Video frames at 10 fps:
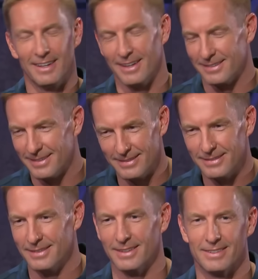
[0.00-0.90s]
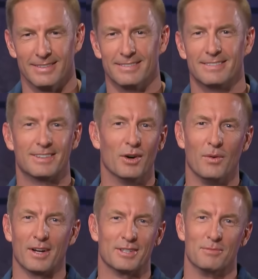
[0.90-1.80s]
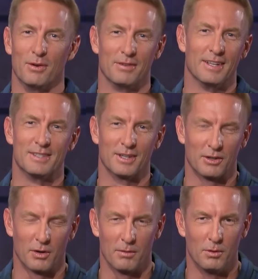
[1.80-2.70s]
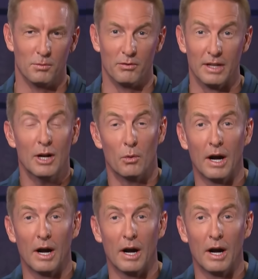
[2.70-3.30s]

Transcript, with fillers: Uh, listen, go watch the movie. It's an incredible movie.